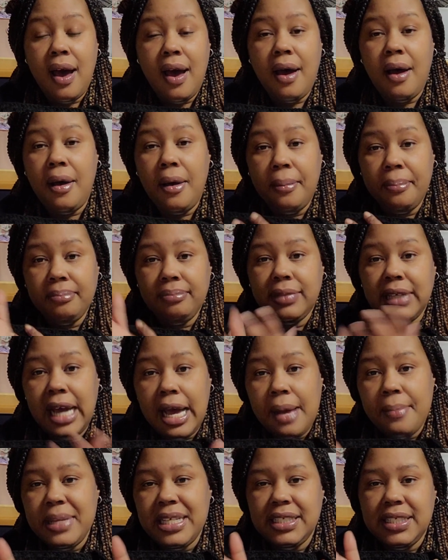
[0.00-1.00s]

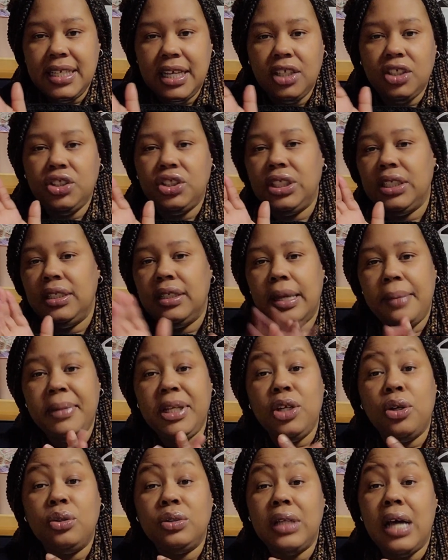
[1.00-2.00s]
Comment section, let
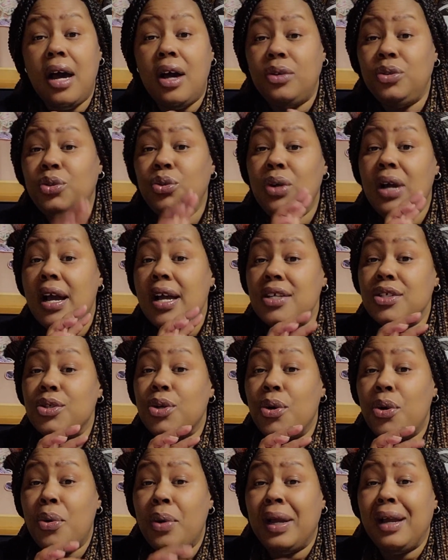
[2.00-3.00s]
me know how you guys
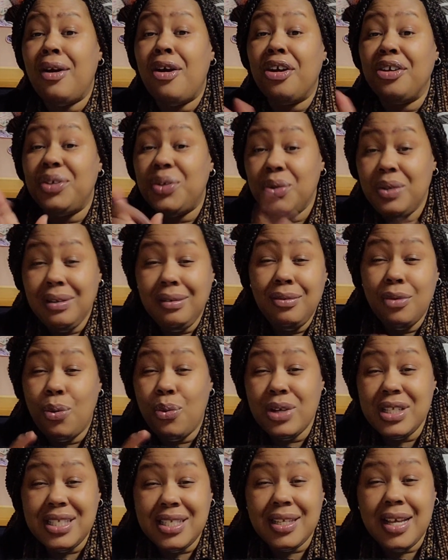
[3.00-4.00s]
are going. Are you
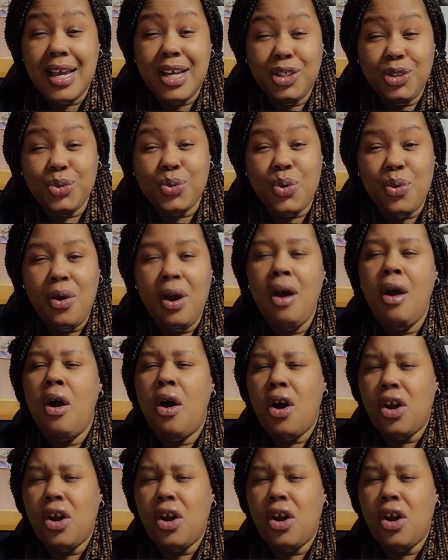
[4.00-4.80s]
on schedule?